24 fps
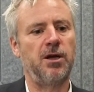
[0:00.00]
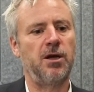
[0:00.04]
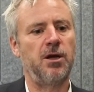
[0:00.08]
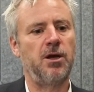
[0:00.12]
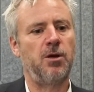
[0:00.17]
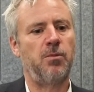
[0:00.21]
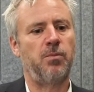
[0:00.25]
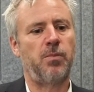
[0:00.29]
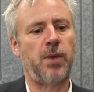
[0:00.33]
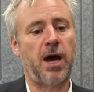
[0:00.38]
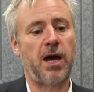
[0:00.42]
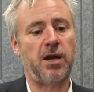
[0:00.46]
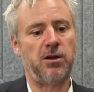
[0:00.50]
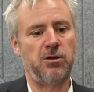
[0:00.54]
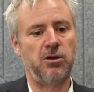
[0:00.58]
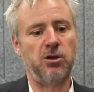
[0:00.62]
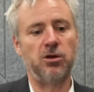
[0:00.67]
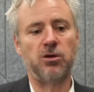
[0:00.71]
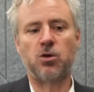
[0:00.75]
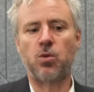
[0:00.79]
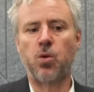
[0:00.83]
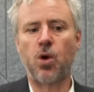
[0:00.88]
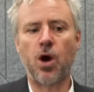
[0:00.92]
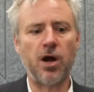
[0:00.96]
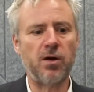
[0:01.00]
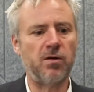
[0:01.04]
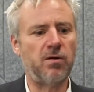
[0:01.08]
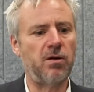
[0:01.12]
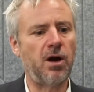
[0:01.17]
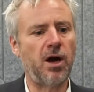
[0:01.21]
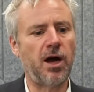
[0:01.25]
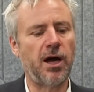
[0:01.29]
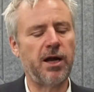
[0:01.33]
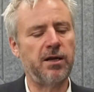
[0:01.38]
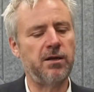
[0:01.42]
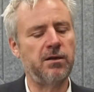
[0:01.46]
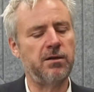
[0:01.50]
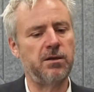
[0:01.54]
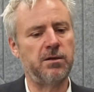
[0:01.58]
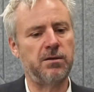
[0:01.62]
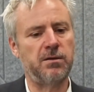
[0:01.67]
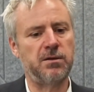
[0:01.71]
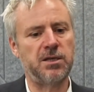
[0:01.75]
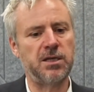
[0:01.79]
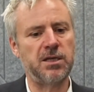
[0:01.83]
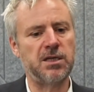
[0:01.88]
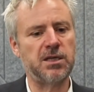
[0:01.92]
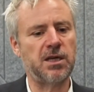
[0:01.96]
Right. But you're quite right. The
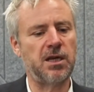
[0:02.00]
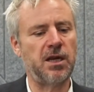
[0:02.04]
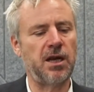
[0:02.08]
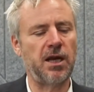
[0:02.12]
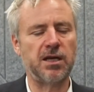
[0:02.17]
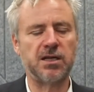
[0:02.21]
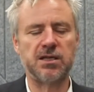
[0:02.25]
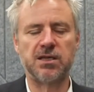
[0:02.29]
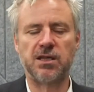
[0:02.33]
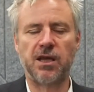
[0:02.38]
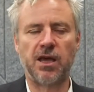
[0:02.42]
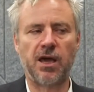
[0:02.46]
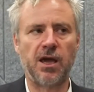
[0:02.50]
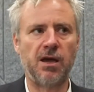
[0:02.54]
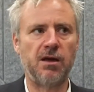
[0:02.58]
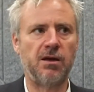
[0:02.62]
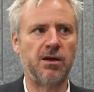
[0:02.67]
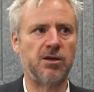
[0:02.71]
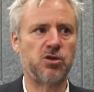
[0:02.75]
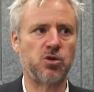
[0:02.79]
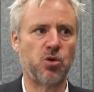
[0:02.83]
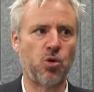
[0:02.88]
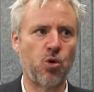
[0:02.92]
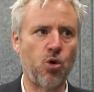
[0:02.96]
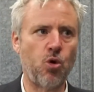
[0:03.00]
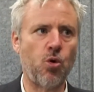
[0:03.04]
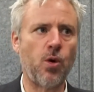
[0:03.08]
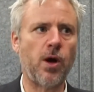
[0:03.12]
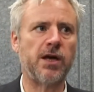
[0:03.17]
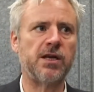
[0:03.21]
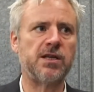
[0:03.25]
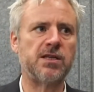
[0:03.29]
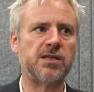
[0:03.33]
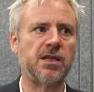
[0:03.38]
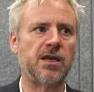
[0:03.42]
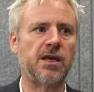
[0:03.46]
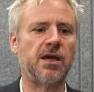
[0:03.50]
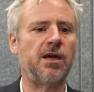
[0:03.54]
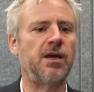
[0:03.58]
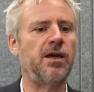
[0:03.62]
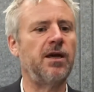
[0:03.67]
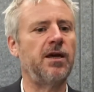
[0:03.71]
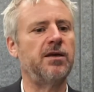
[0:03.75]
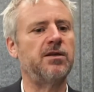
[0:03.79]
disconnect's there. It's always there.